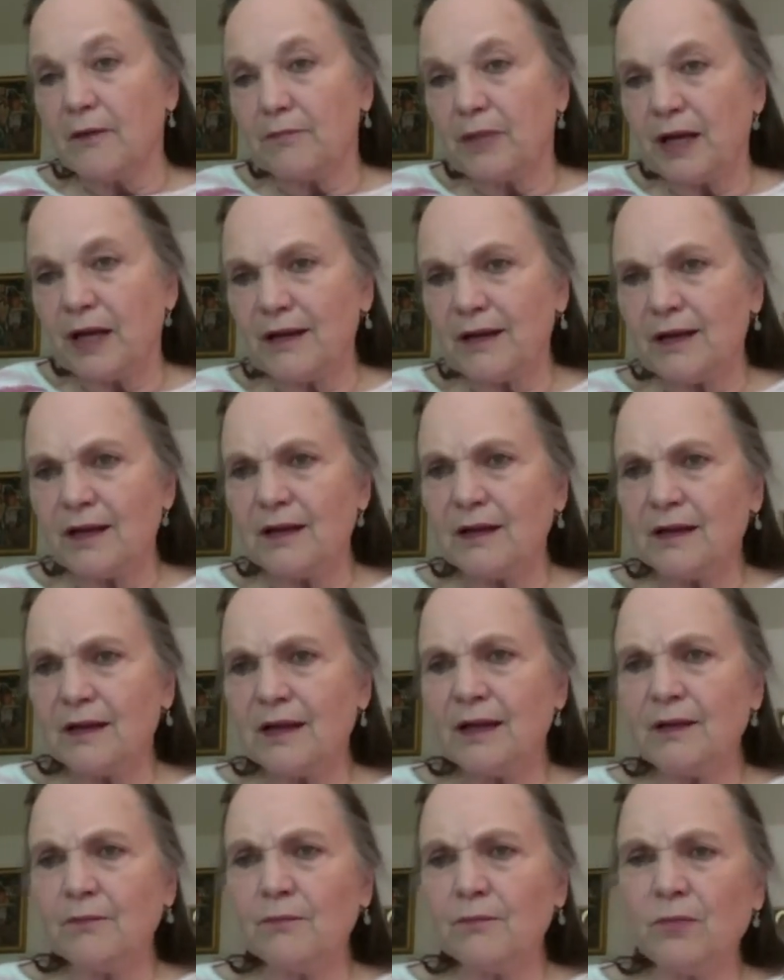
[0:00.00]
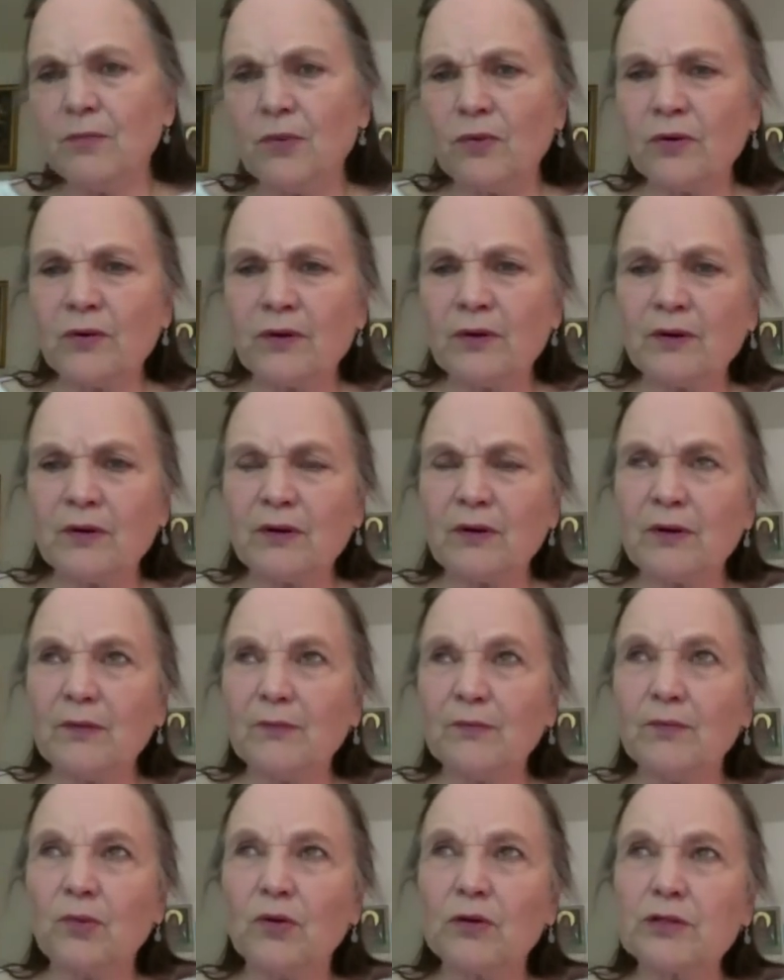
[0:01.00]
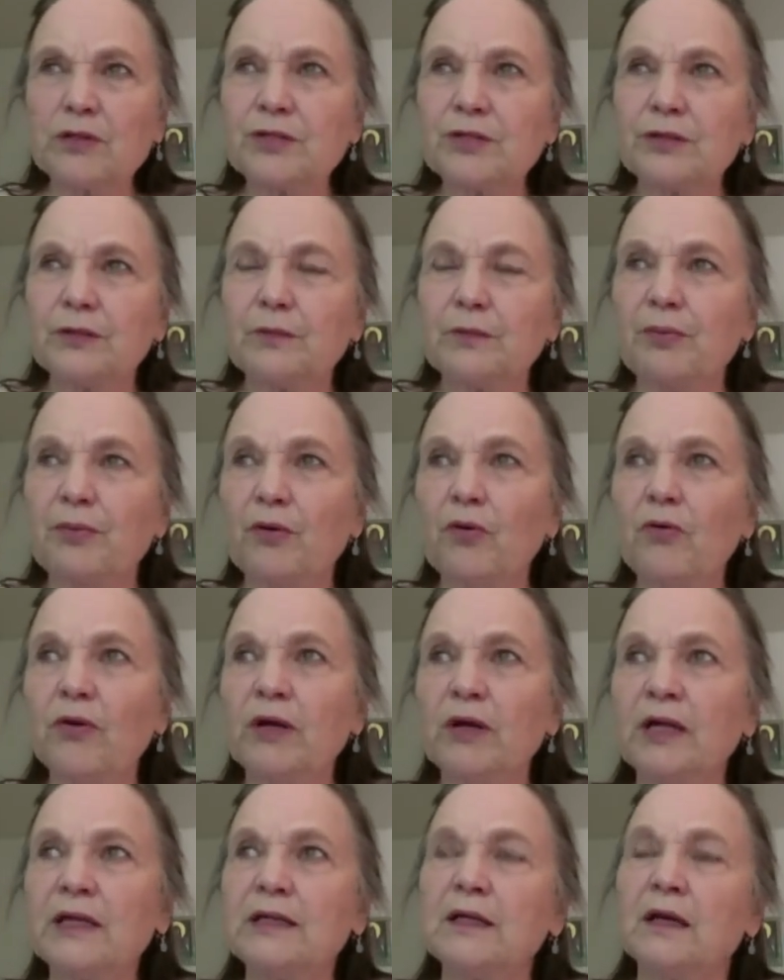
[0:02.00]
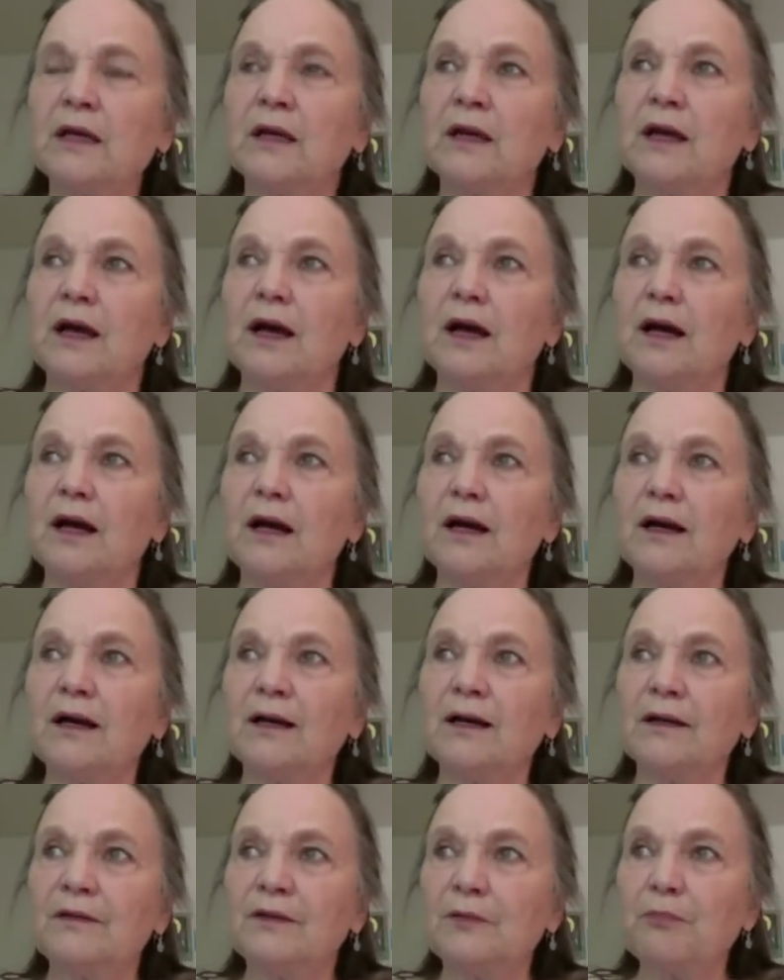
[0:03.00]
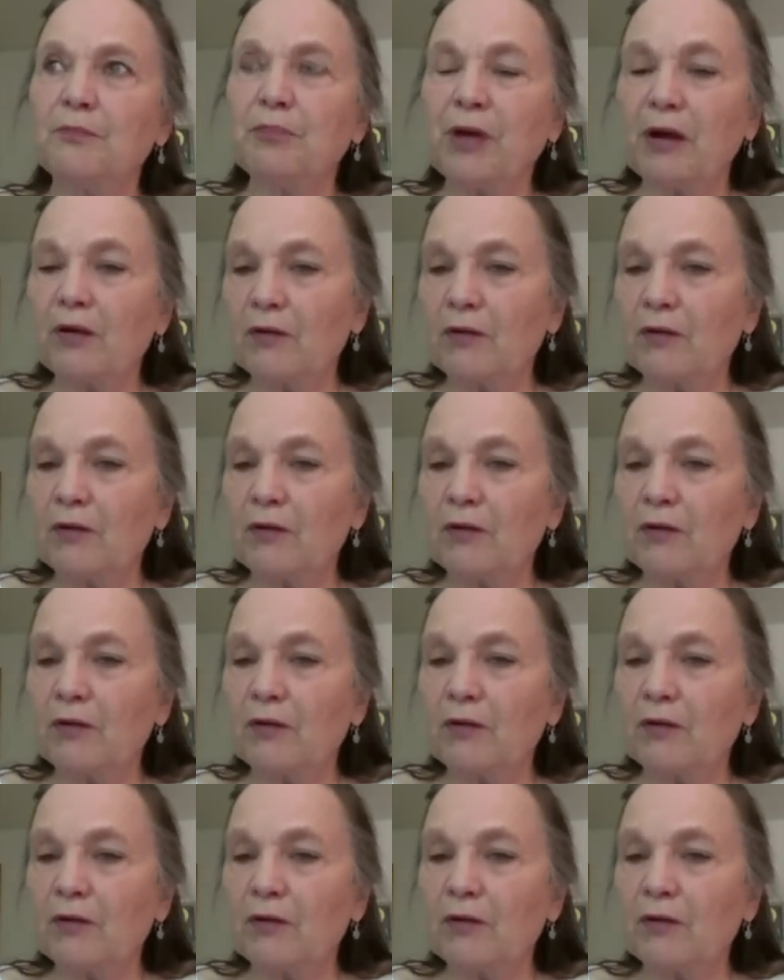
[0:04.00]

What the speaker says: But more to the point, the